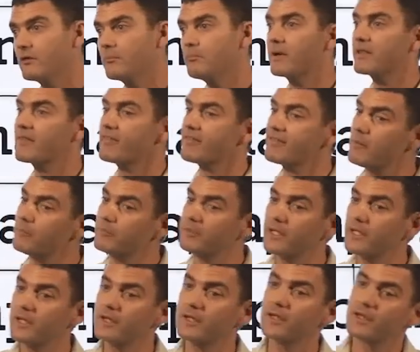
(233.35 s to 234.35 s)
but
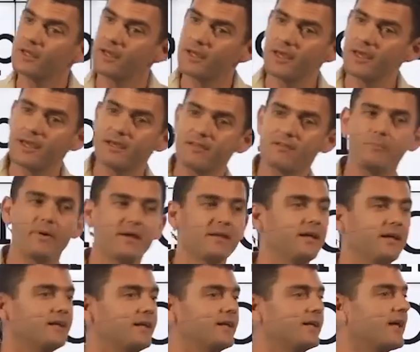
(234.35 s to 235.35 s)
something is
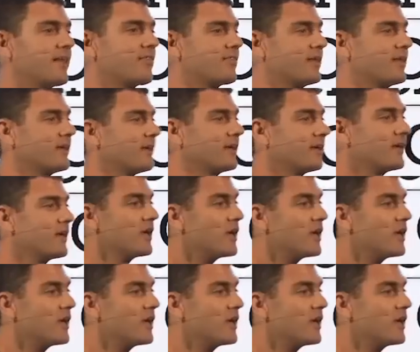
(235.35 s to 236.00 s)
better than nothing.